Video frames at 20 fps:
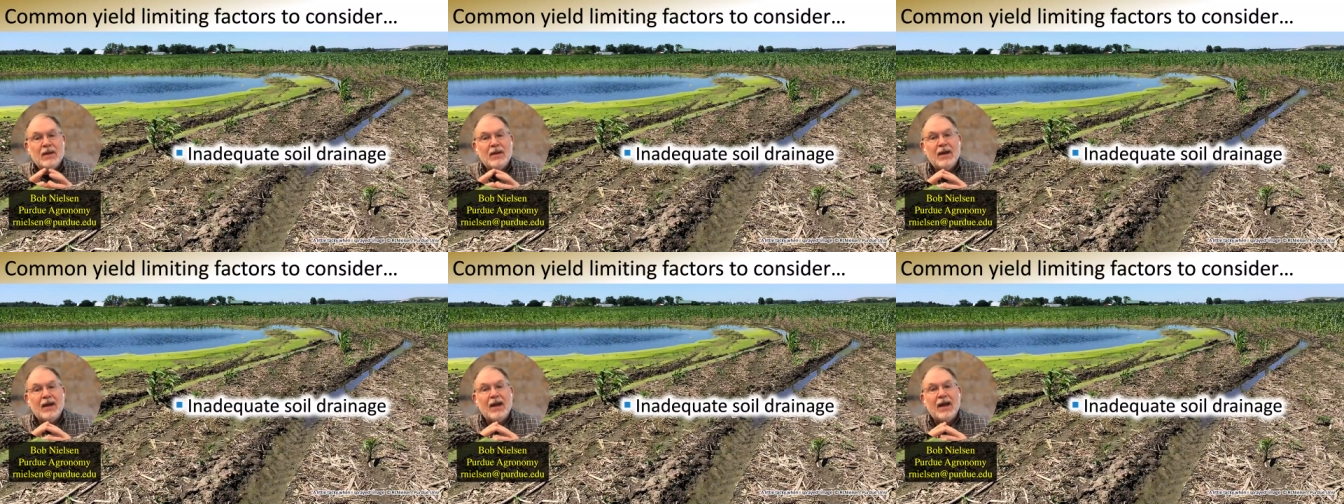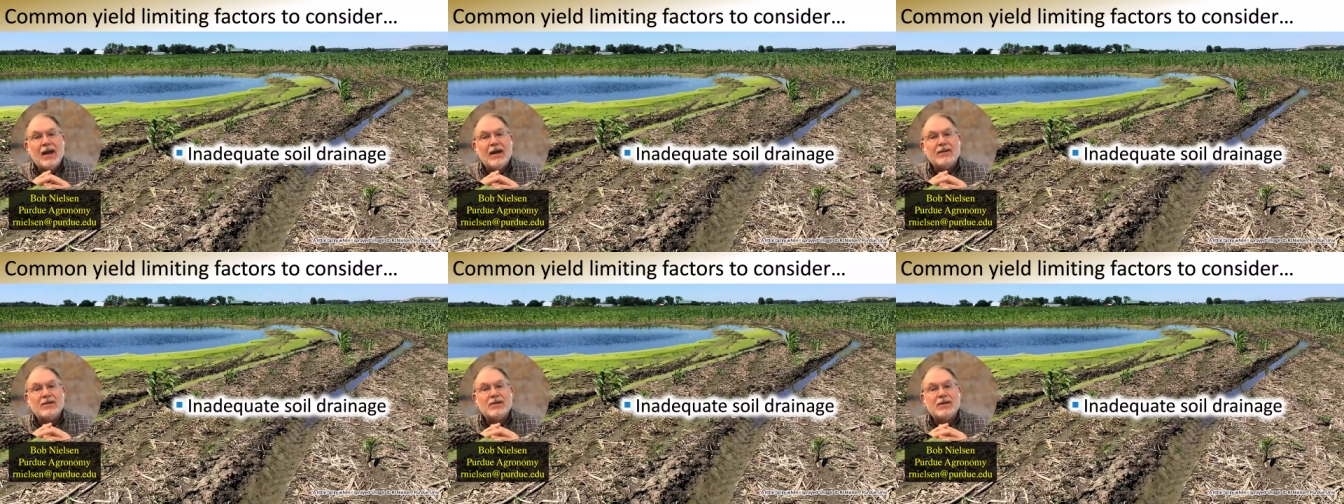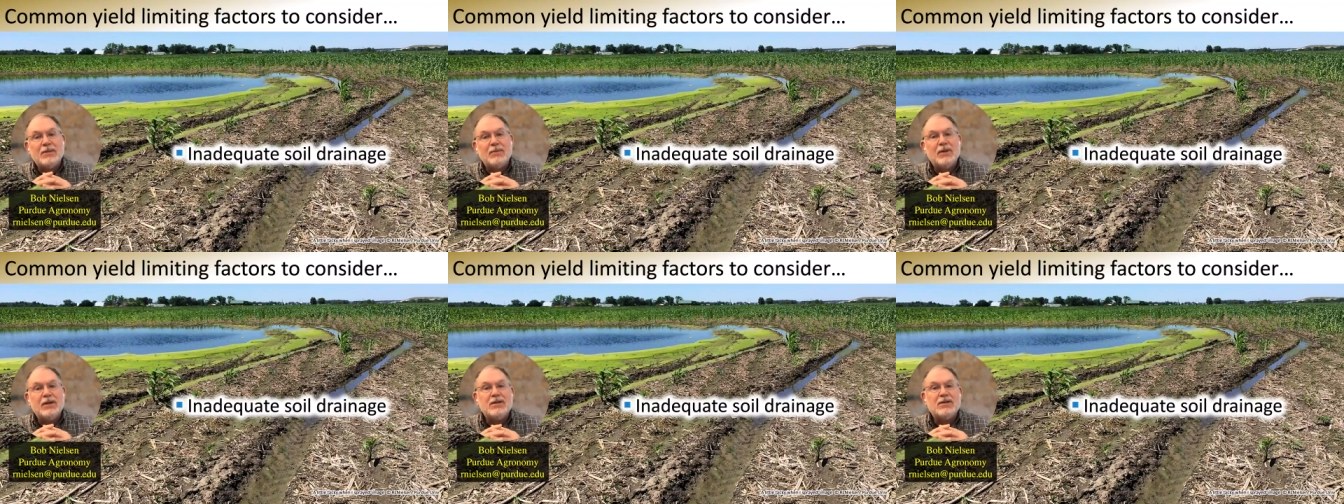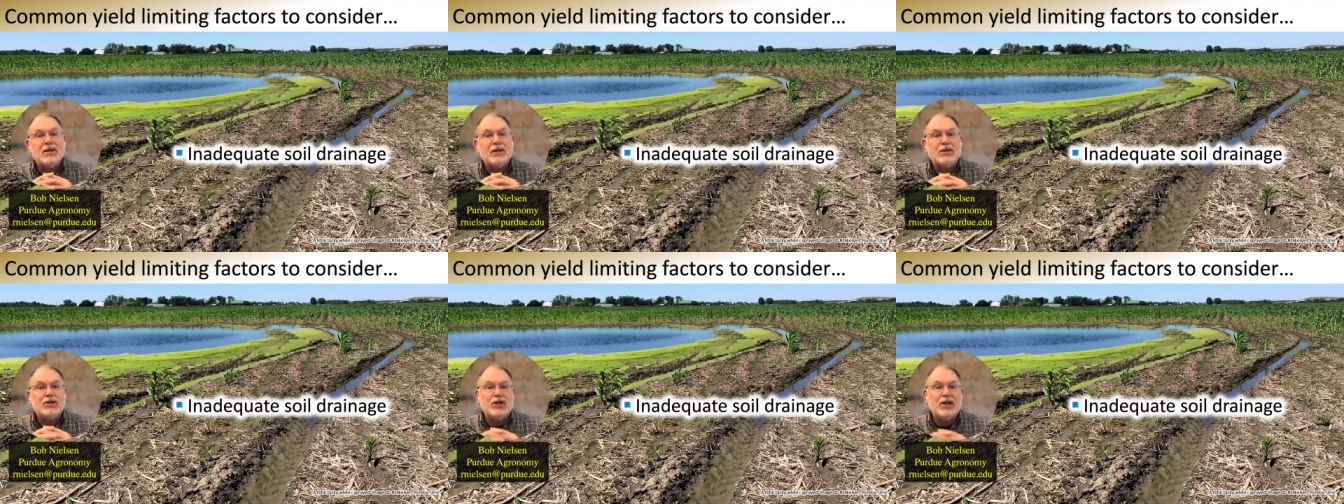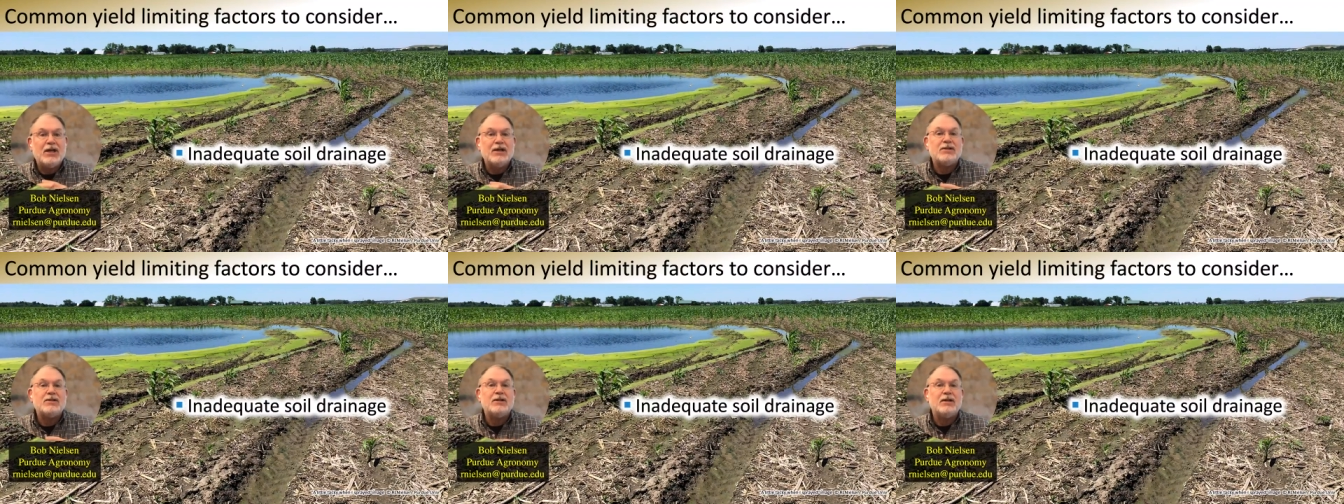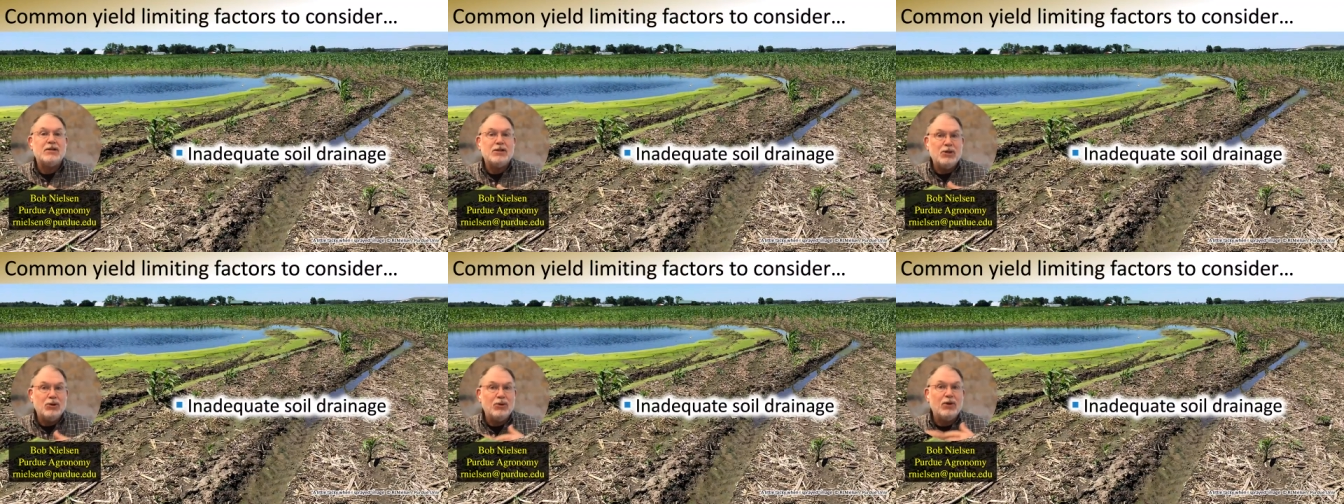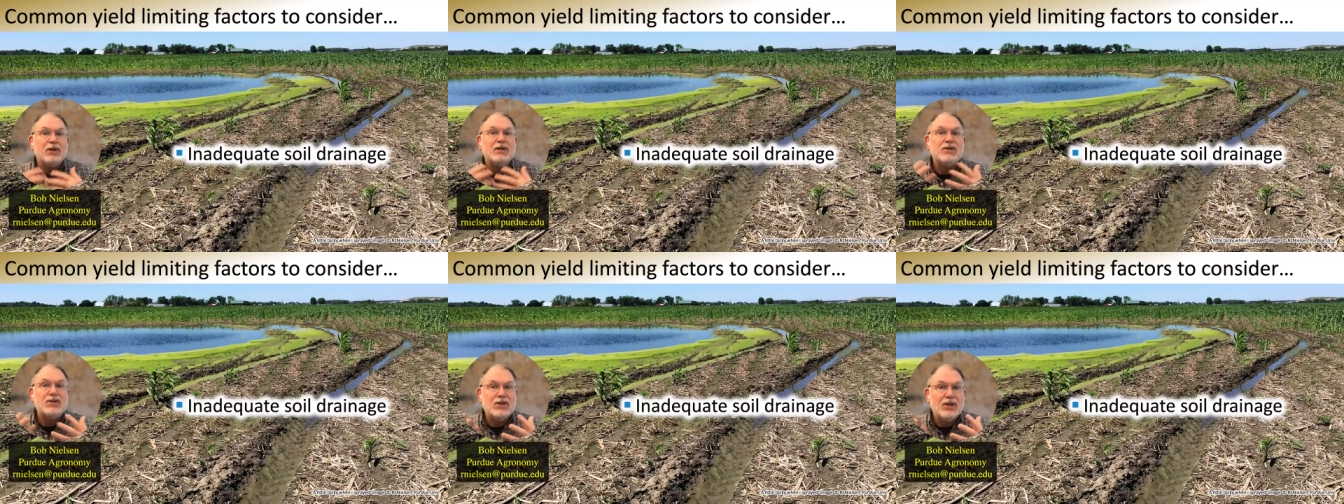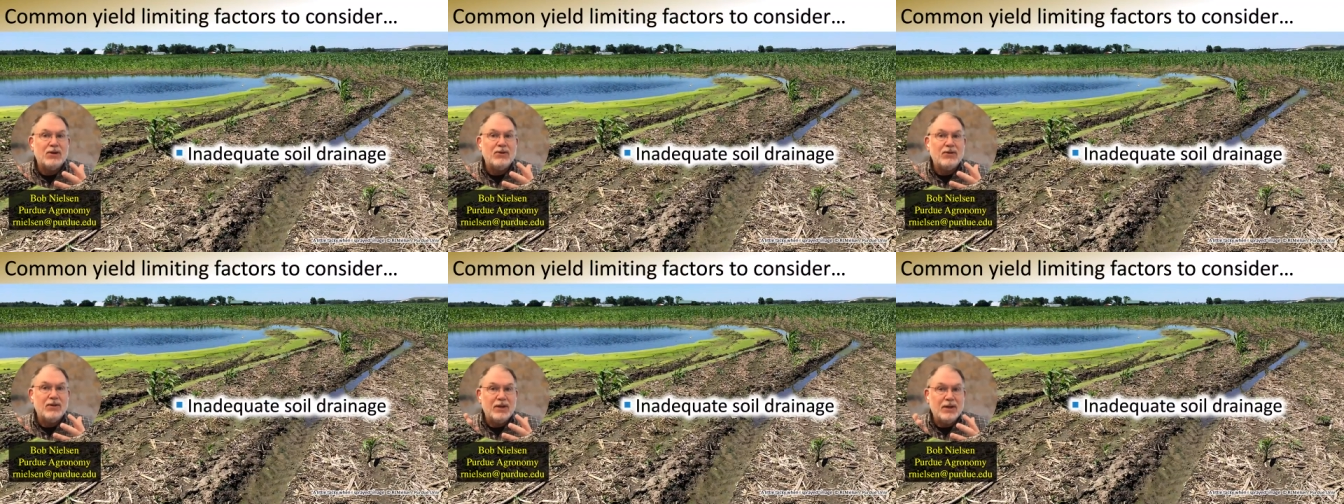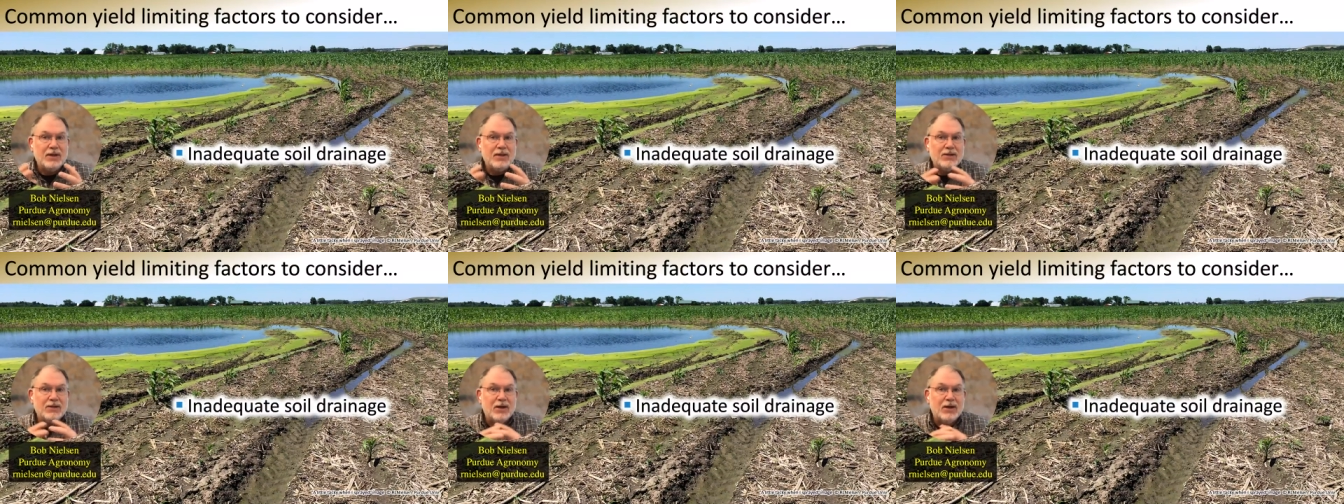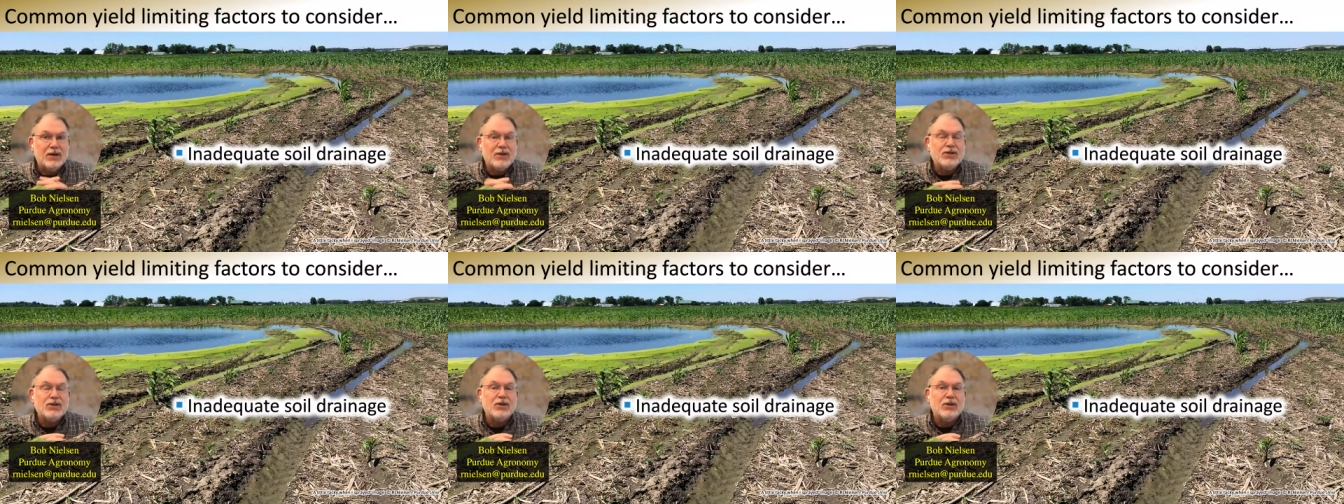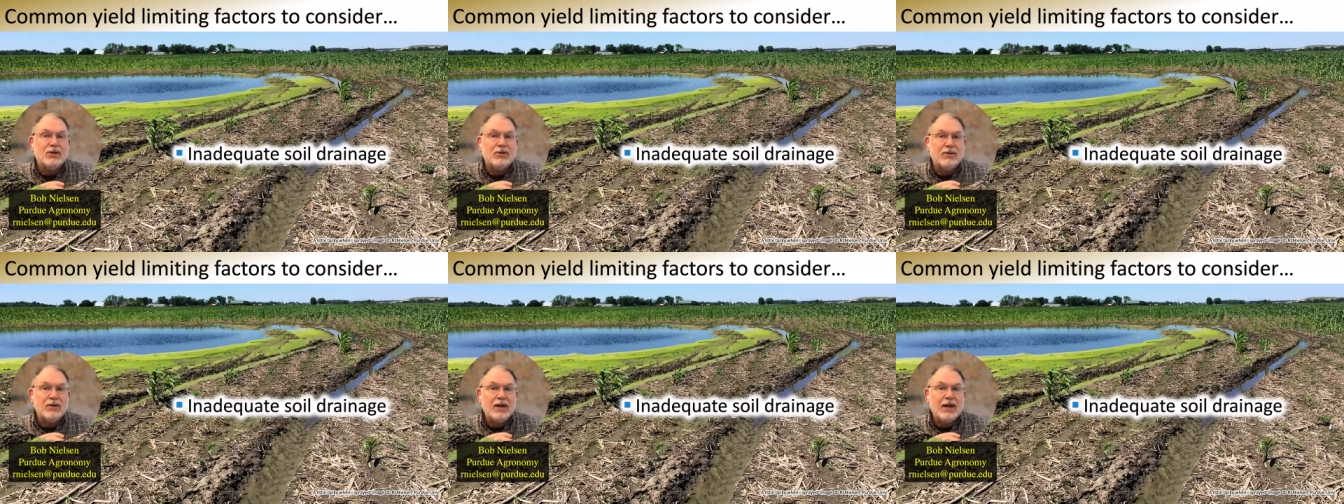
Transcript: and simply suggest that you consider these also